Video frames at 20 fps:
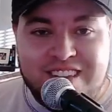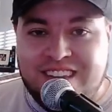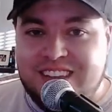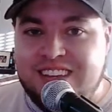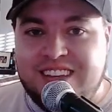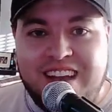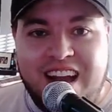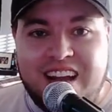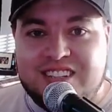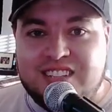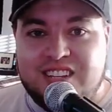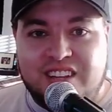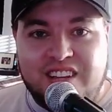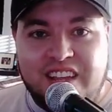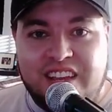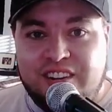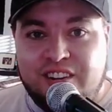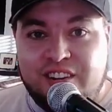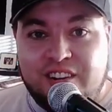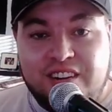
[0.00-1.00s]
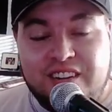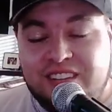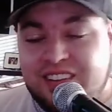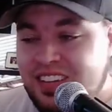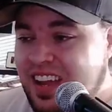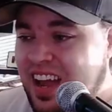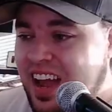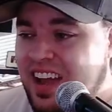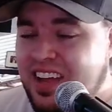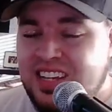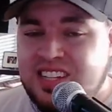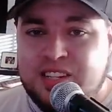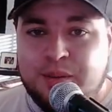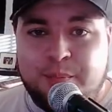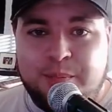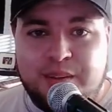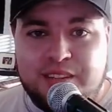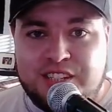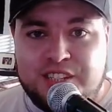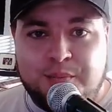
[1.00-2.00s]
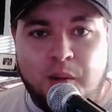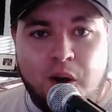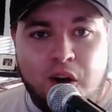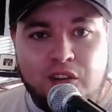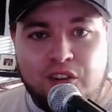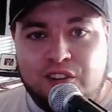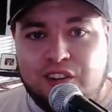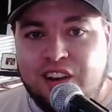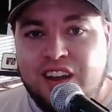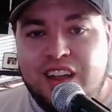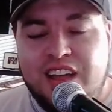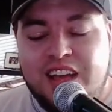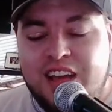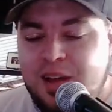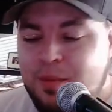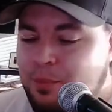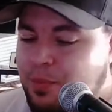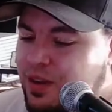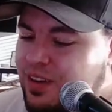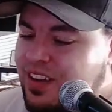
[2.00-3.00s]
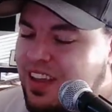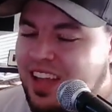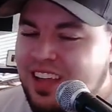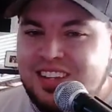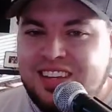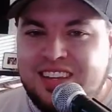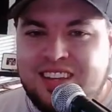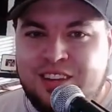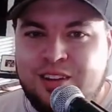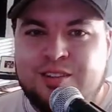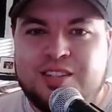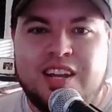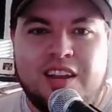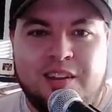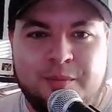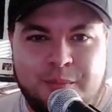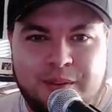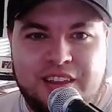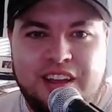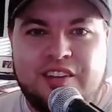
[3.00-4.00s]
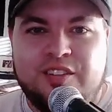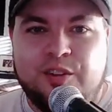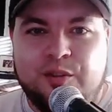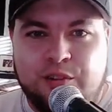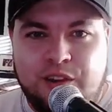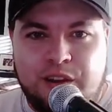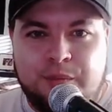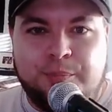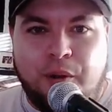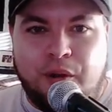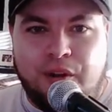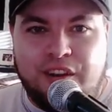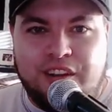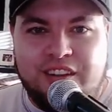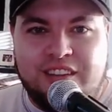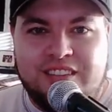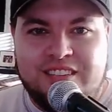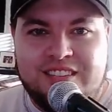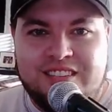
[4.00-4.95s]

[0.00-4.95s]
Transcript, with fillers: Guy's a leader. Yeah, he's a bit smaller, but it, you're telling me that dude doesn't party?